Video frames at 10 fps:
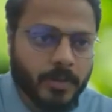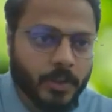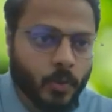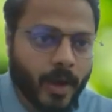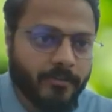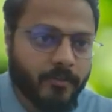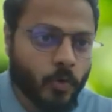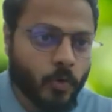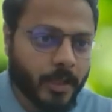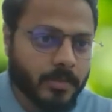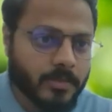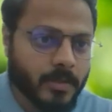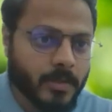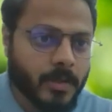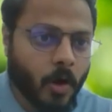You have four tables:
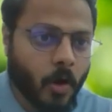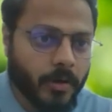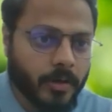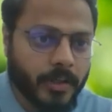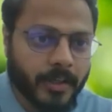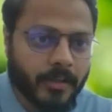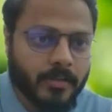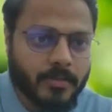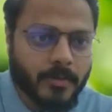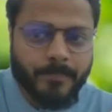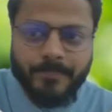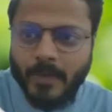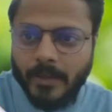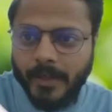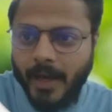order details, right?